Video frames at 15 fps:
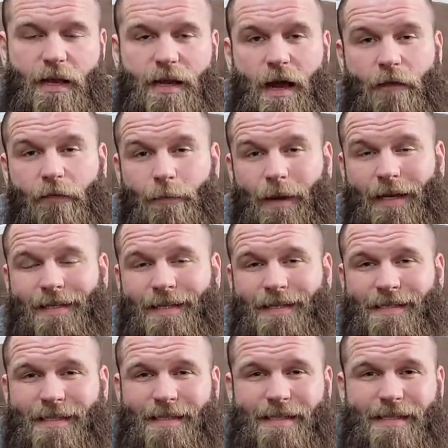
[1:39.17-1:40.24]
Now, from
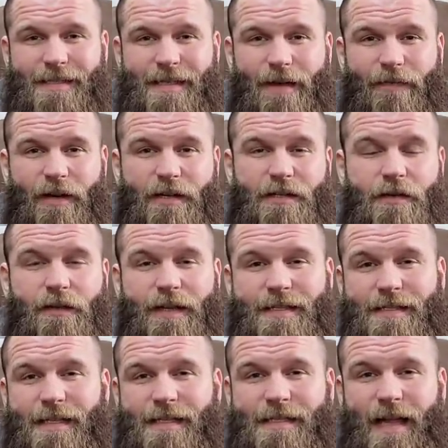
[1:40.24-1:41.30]
1967 until they
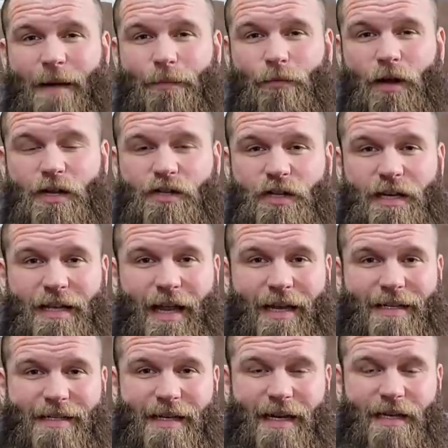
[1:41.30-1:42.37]
ceased operation in
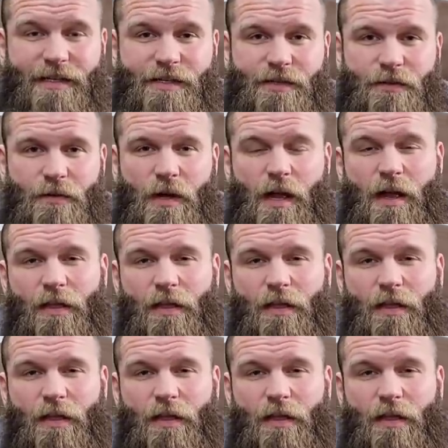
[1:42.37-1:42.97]
1982,